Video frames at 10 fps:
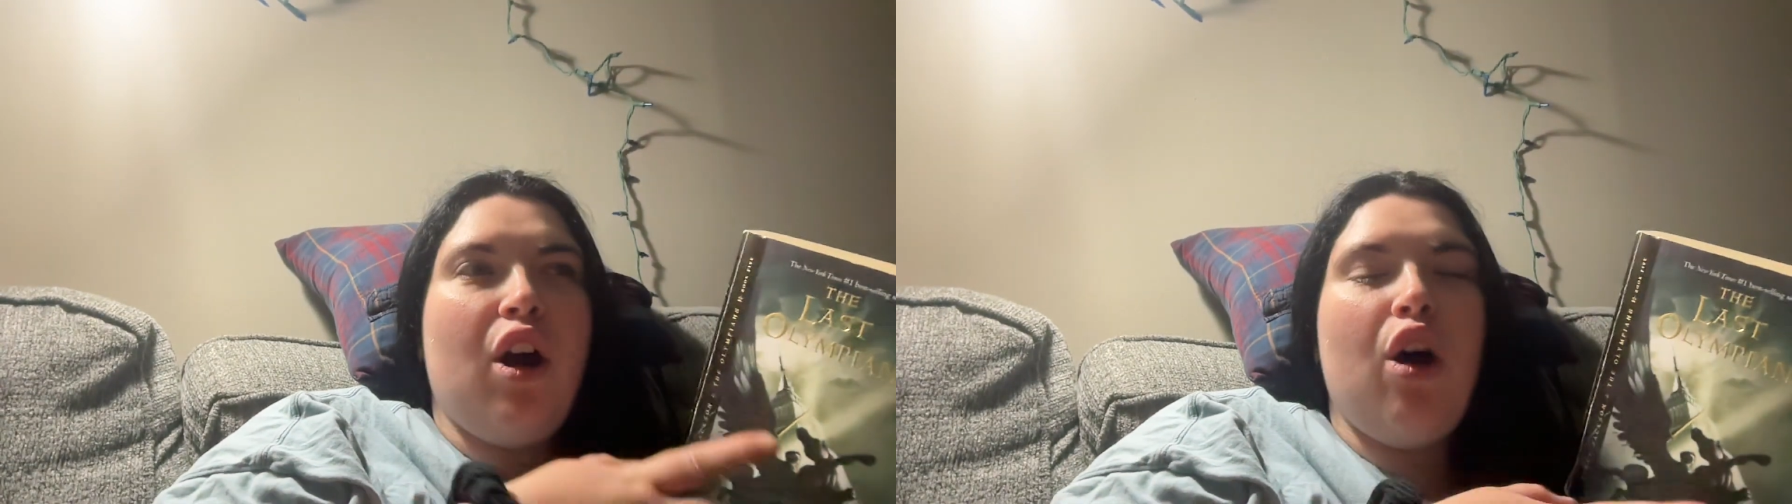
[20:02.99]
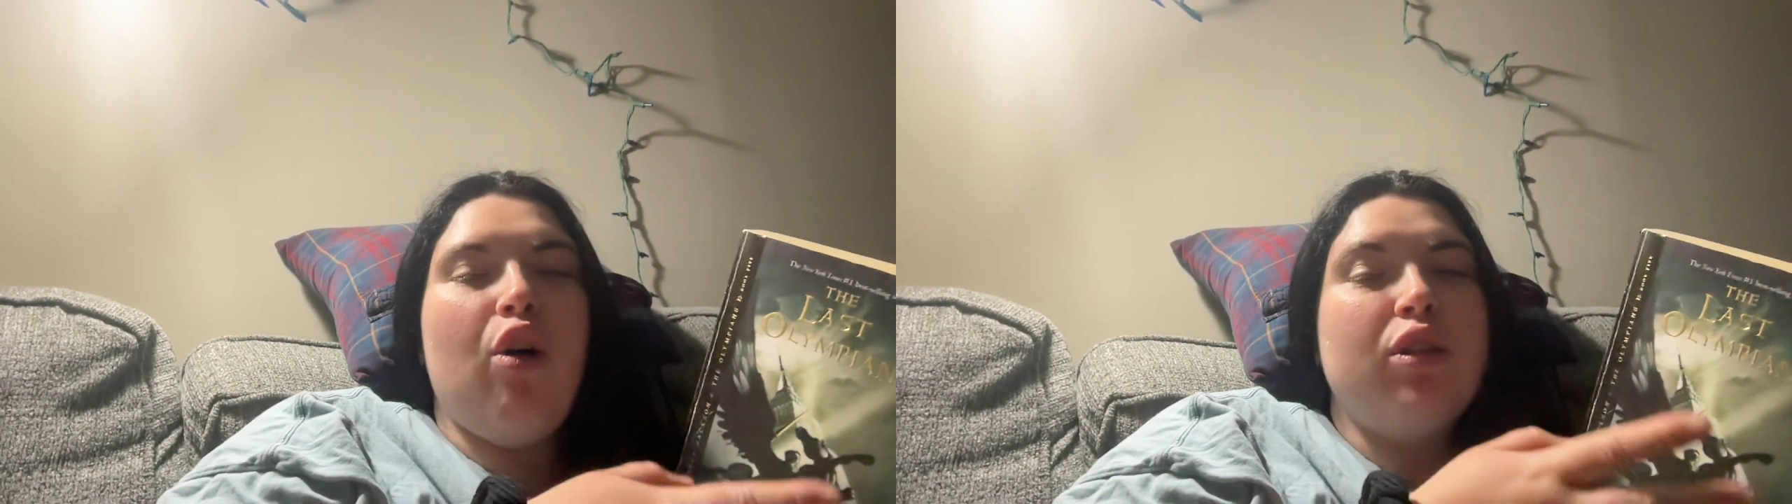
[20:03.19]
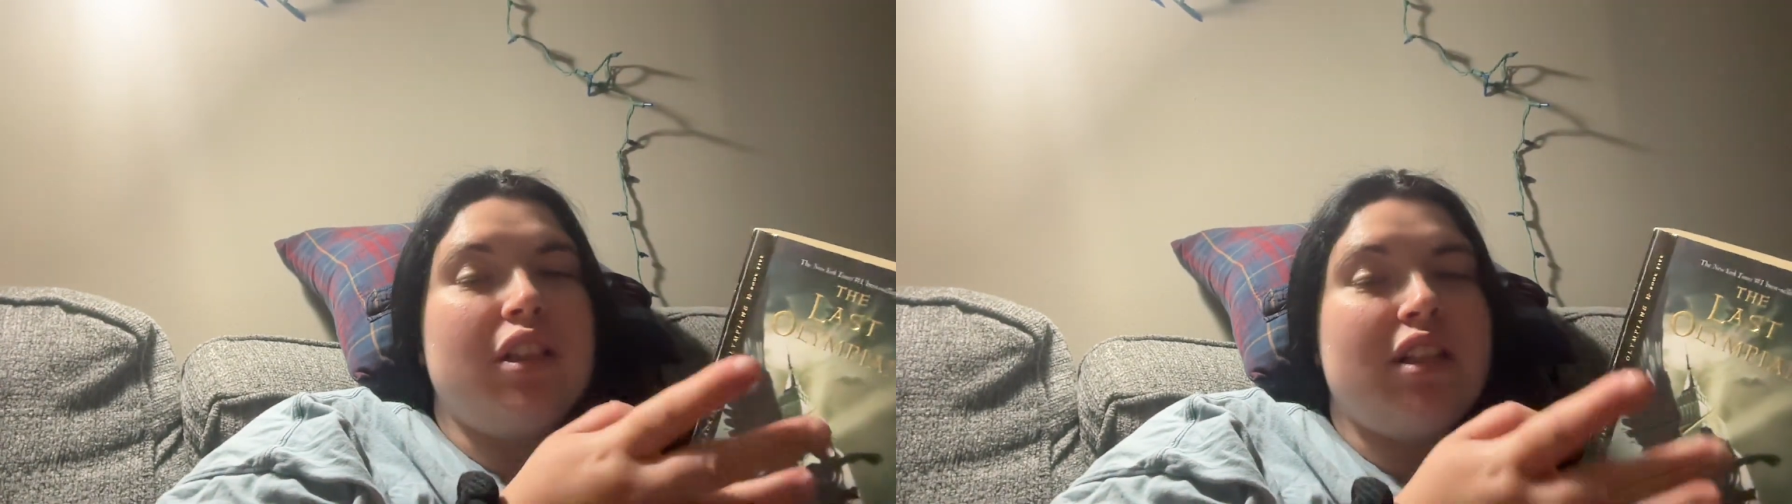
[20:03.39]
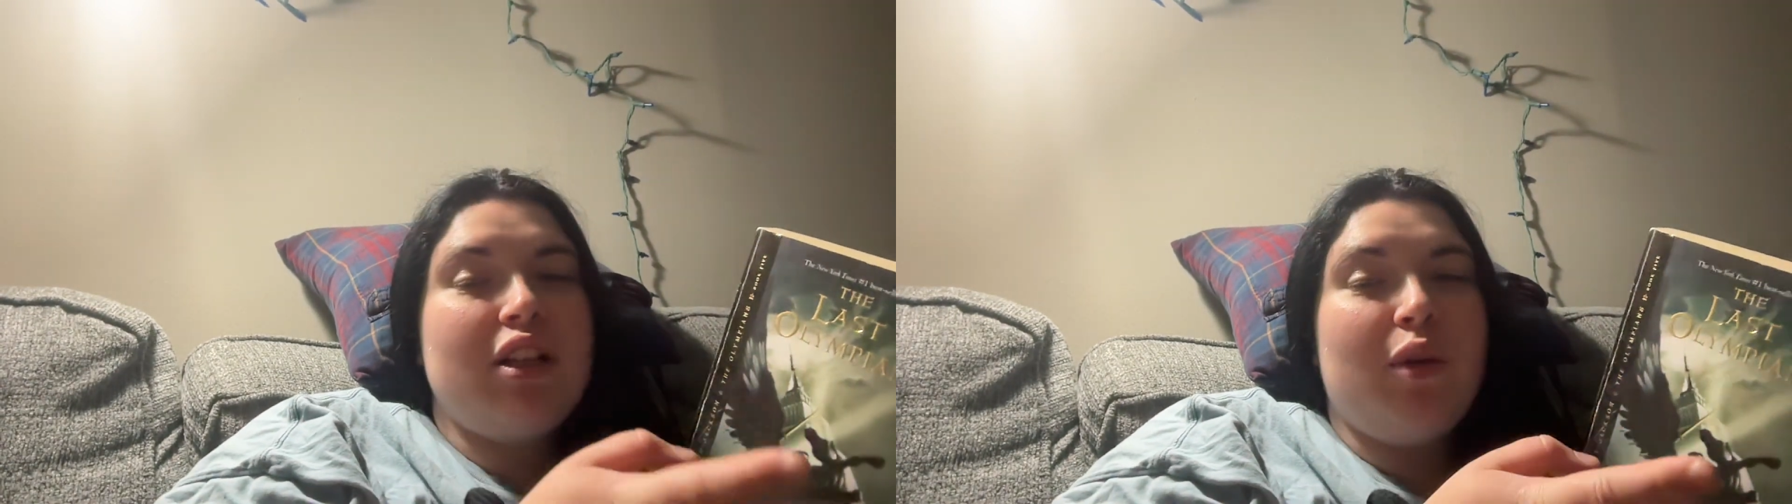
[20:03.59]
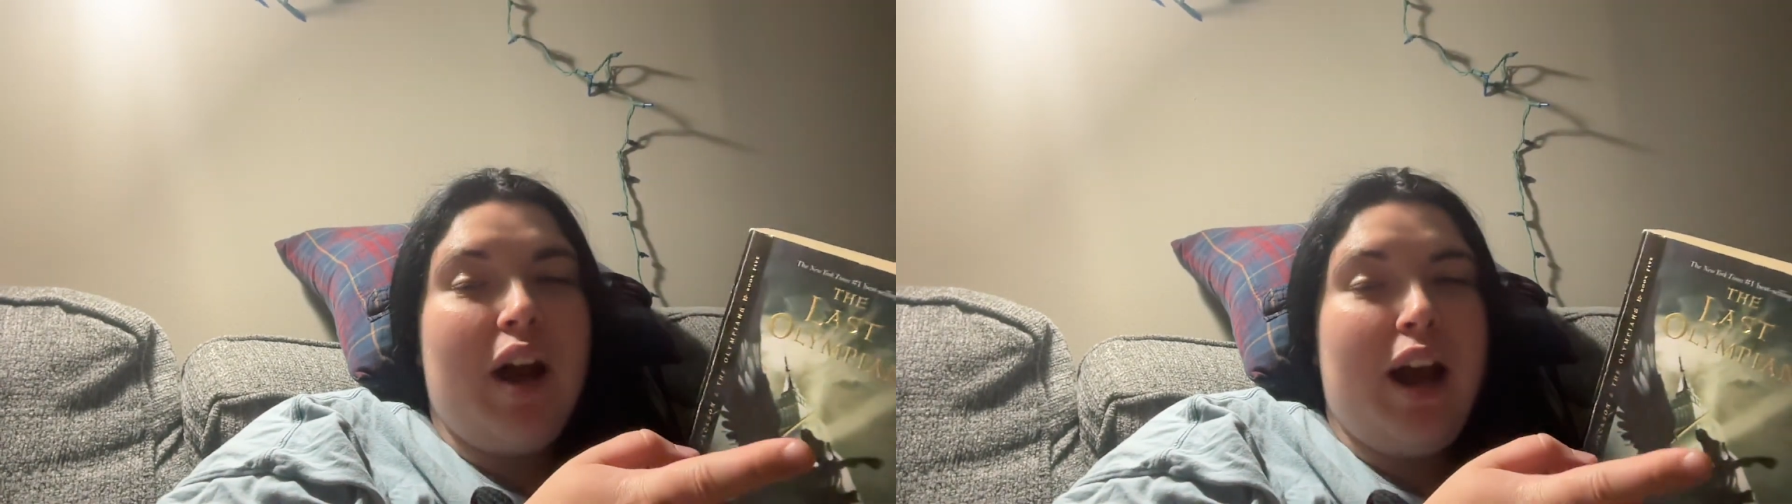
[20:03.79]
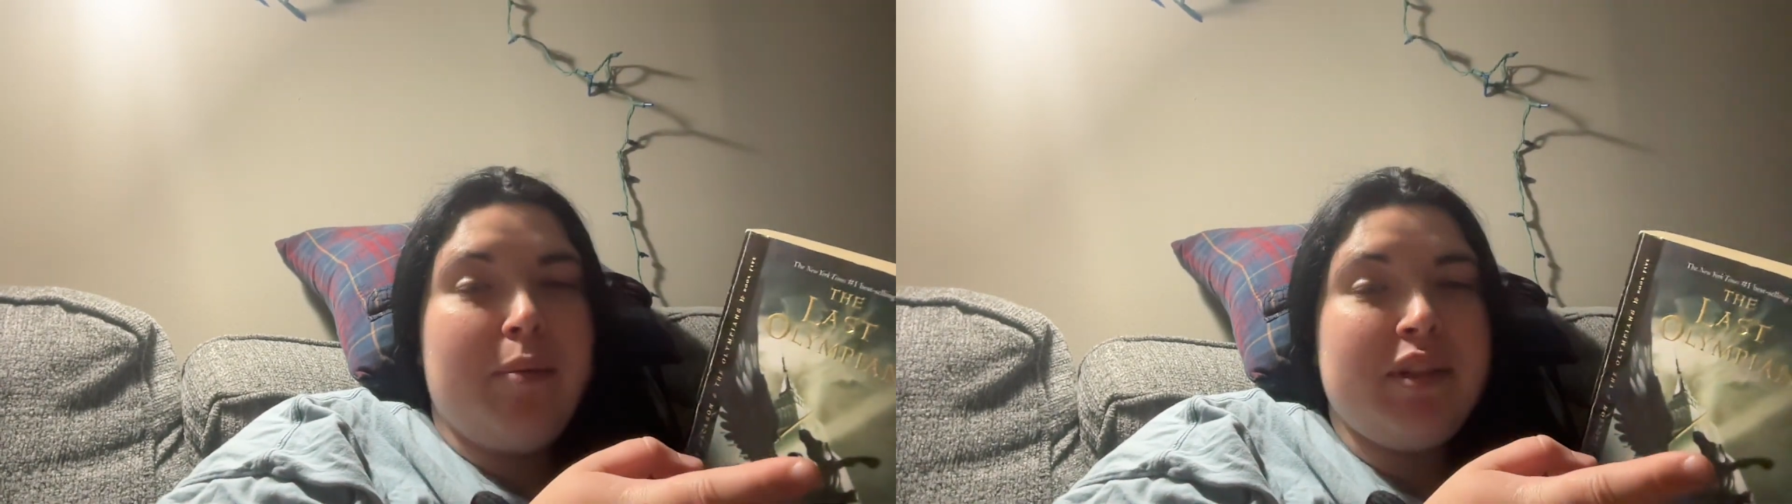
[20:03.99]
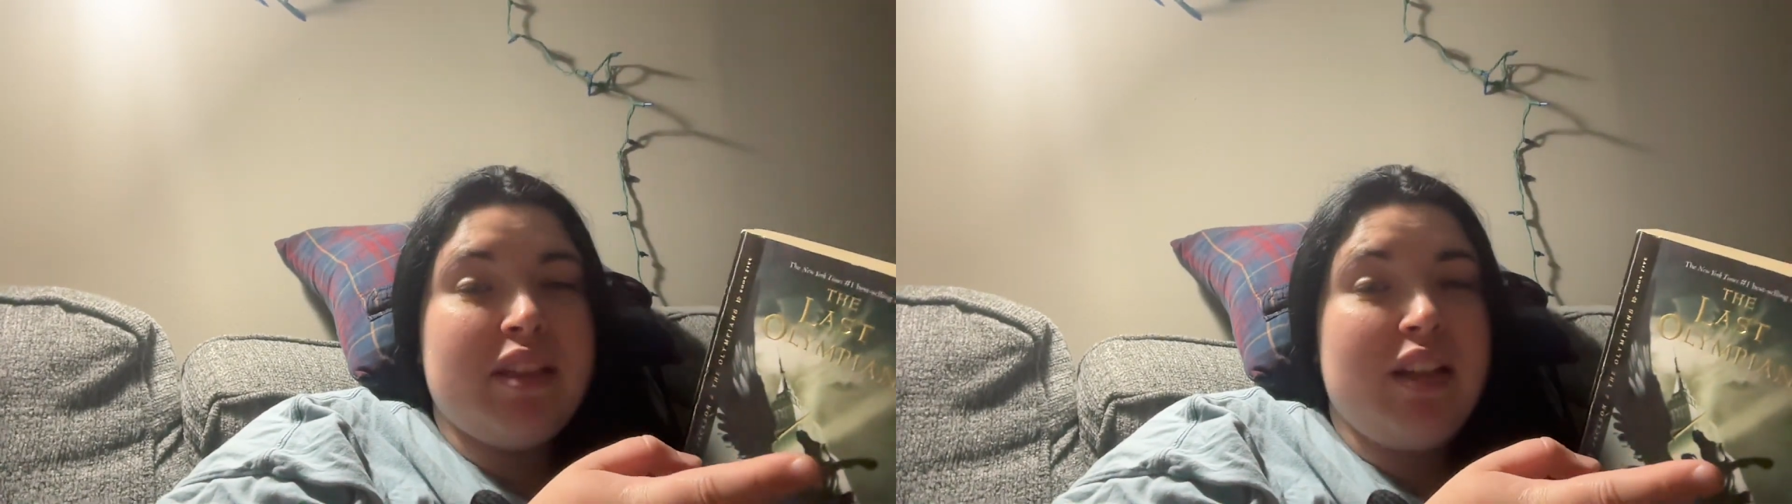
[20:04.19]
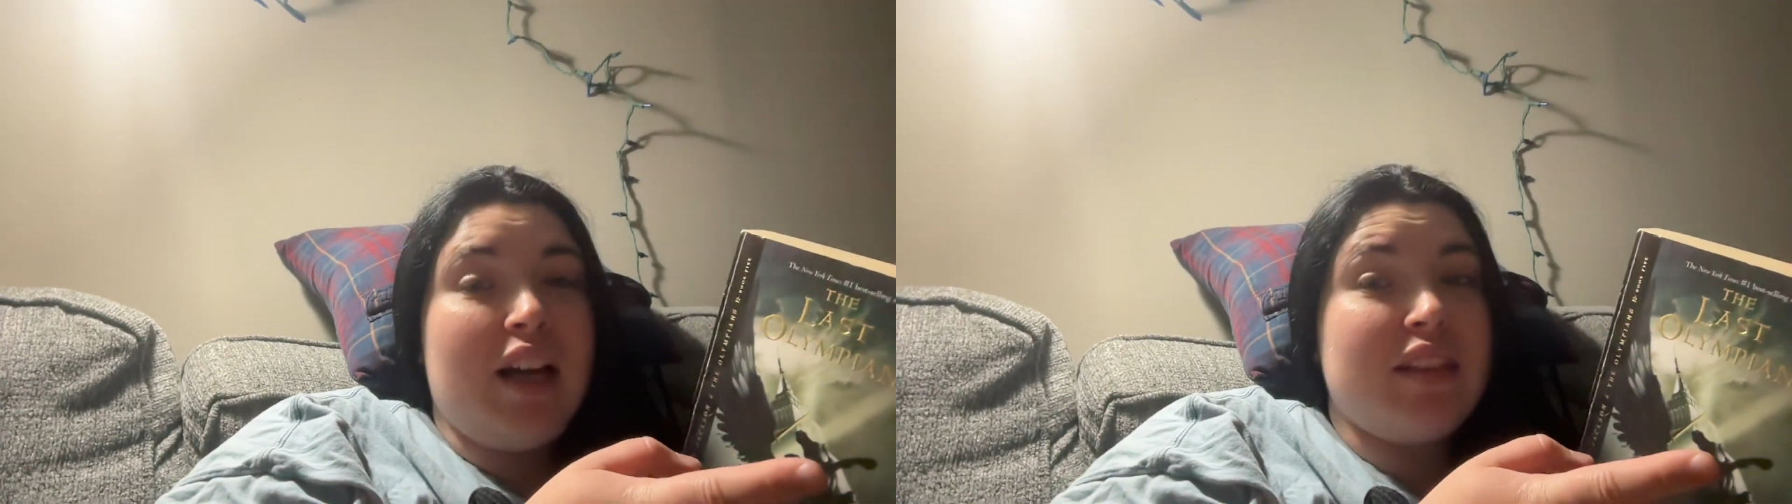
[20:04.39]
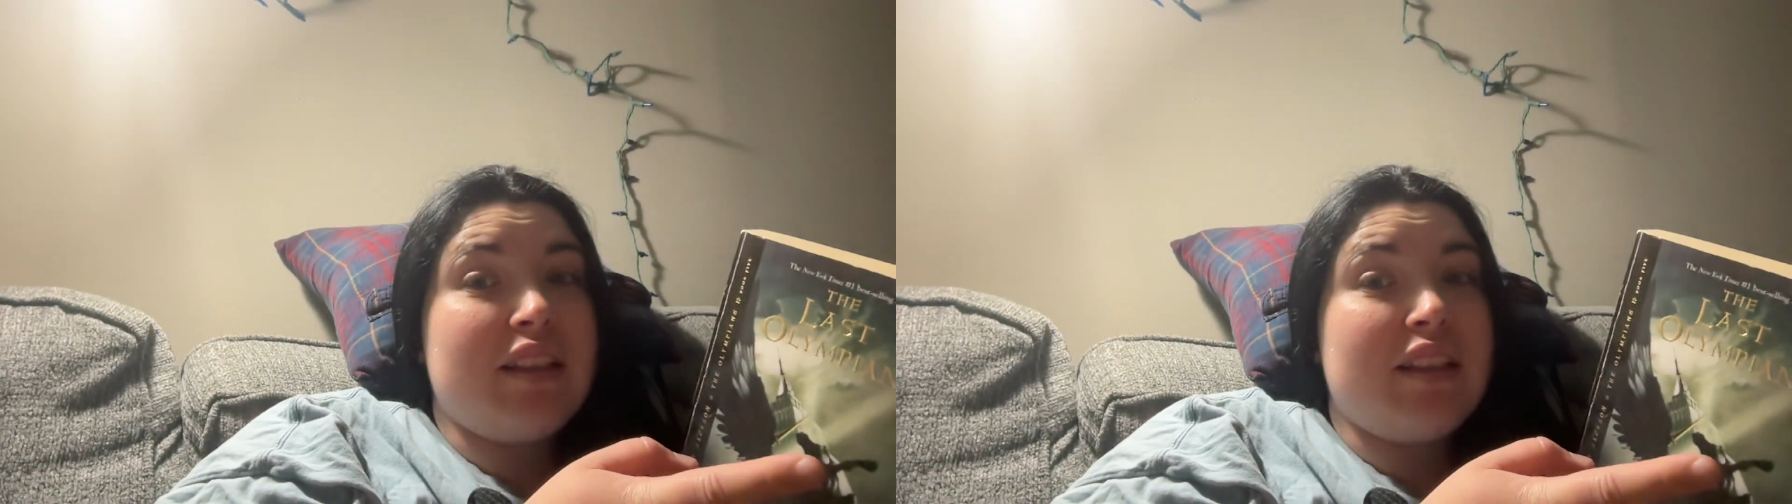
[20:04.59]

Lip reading: oh, it's because I know what happens next,